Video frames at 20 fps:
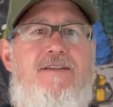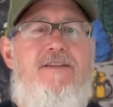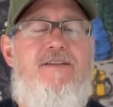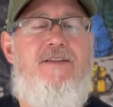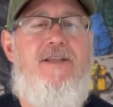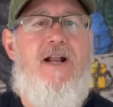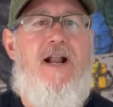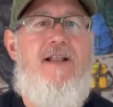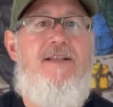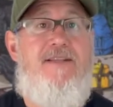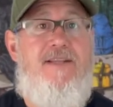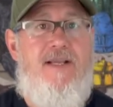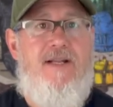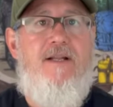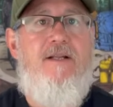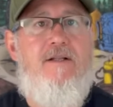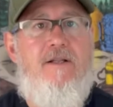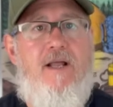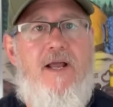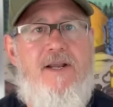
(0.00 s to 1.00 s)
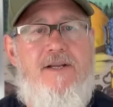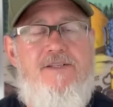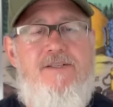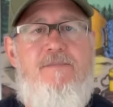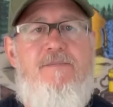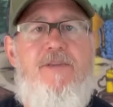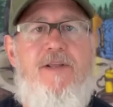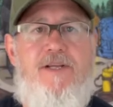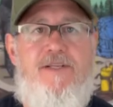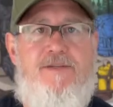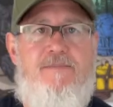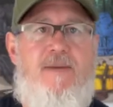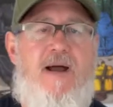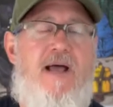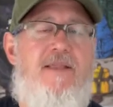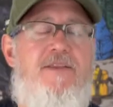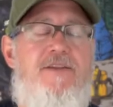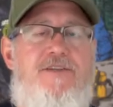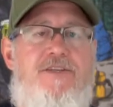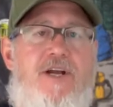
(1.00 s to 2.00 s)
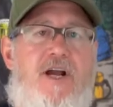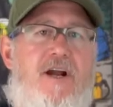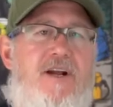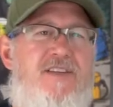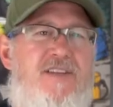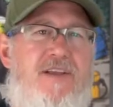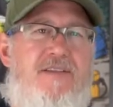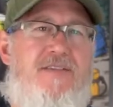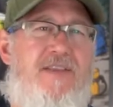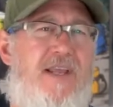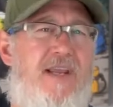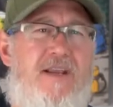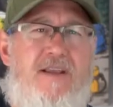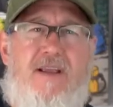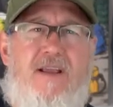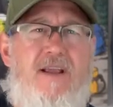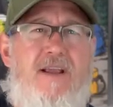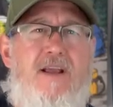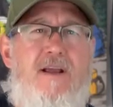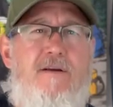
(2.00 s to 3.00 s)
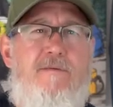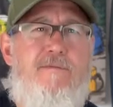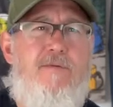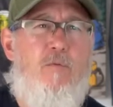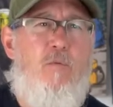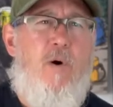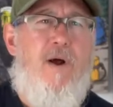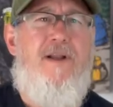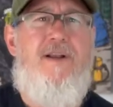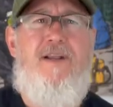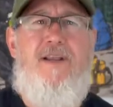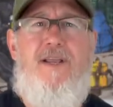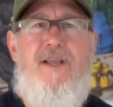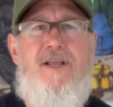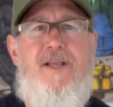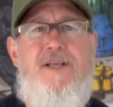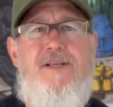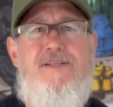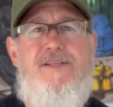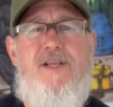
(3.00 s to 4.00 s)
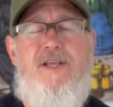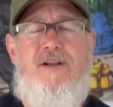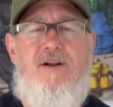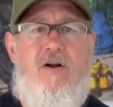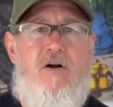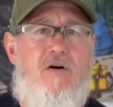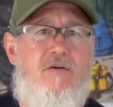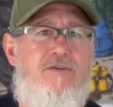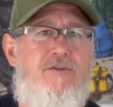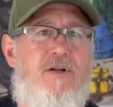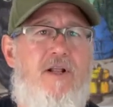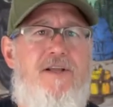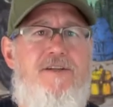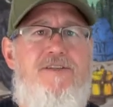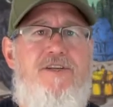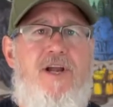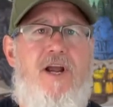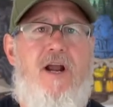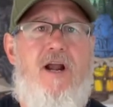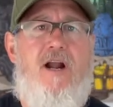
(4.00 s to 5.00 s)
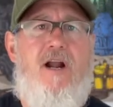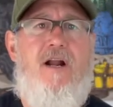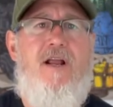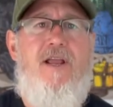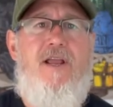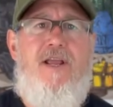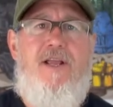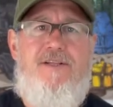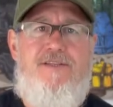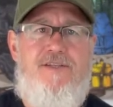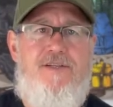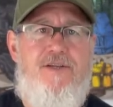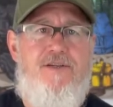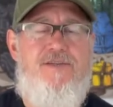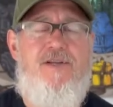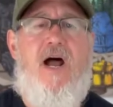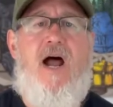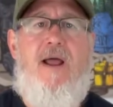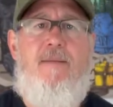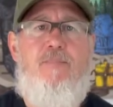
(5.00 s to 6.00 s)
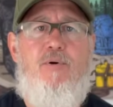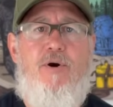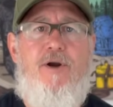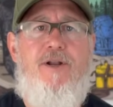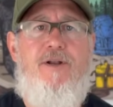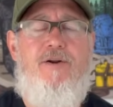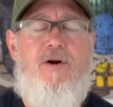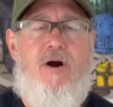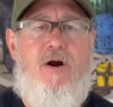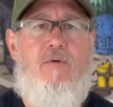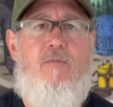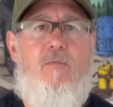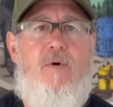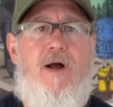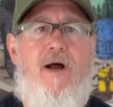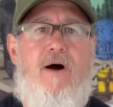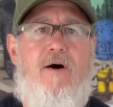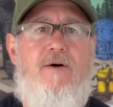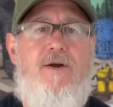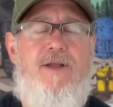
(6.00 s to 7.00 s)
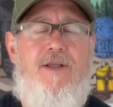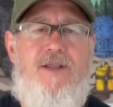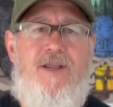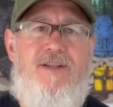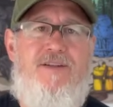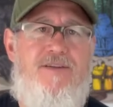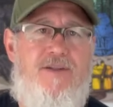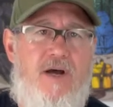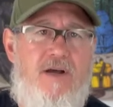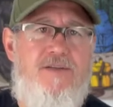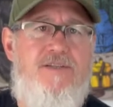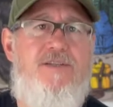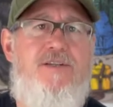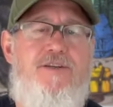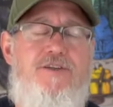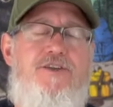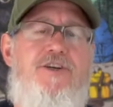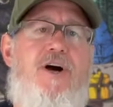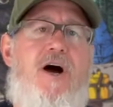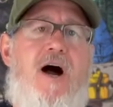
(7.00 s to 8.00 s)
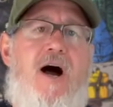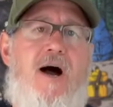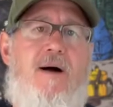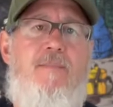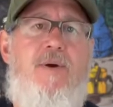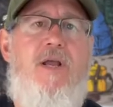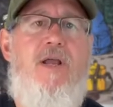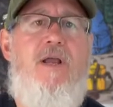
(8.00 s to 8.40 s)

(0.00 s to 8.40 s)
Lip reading: I didn't like some things about the chair, because I think for what it is in an ultralight chair, it's designed pretty darn well. It does the job.